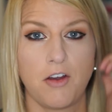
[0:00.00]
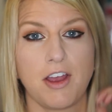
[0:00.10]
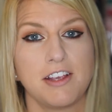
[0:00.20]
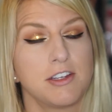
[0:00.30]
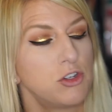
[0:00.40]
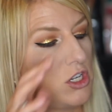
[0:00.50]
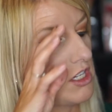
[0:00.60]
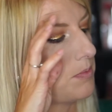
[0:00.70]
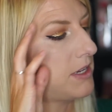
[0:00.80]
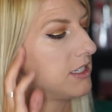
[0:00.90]
Okay, so she
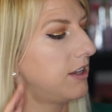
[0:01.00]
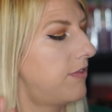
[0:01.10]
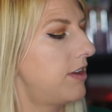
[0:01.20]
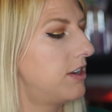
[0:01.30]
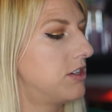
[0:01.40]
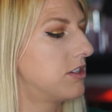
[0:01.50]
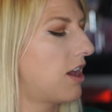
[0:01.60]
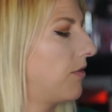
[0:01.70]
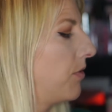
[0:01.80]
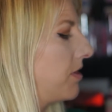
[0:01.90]
just basically finishes
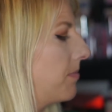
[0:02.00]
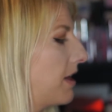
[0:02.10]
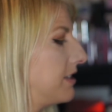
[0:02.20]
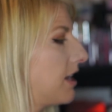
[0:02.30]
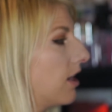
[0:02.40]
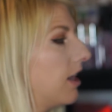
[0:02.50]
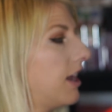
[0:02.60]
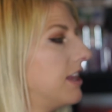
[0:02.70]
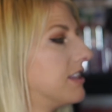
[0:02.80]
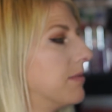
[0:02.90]
off with mascara
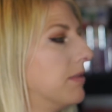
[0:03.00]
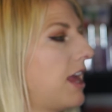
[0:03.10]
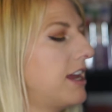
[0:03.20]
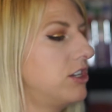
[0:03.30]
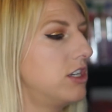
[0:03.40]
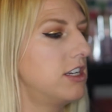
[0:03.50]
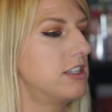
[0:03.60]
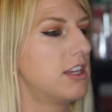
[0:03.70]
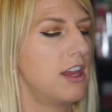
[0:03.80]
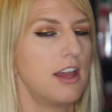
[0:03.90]
and some
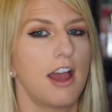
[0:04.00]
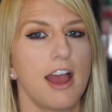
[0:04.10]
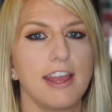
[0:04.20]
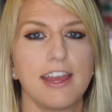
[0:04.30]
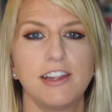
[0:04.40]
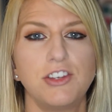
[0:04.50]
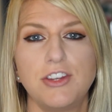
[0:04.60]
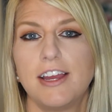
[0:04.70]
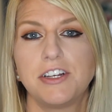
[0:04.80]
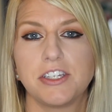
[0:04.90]
lashes. I guess
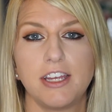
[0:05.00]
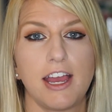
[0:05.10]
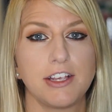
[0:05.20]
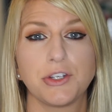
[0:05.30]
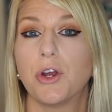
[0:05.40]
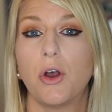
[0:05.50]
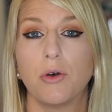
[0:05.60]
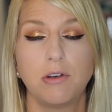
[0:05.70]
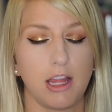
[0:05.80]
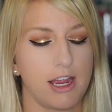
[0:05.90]
she actually has her
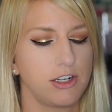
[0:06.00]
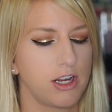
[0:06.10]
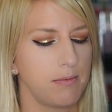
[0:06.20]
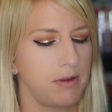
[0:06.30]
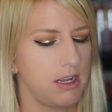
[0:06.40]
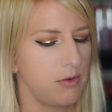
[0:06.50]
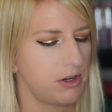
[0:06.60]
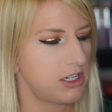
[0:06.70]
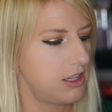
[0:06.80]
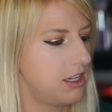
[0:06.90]
own lash company,
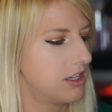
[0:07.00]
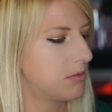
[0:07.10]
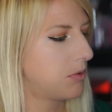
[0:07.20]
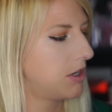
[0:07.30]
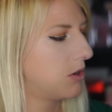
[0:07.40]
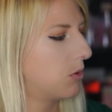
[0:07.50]
which I think is pretty